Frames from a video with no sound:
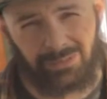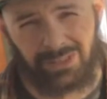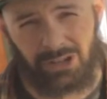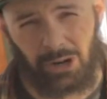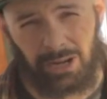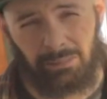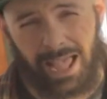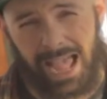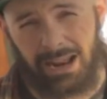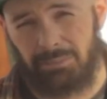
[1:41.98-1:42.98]
turning
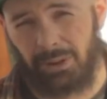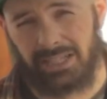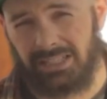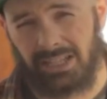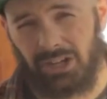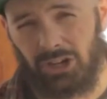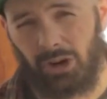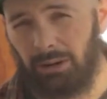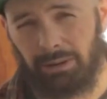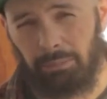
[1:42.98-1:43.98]
bad, but you
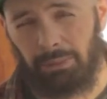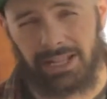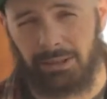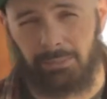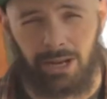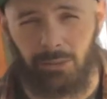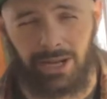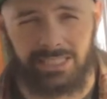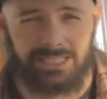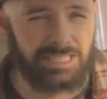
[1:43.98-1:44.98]
know, I'm gonna plant them
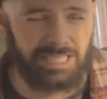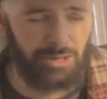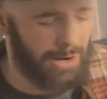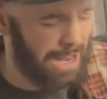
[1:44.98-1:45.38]
anyways and see what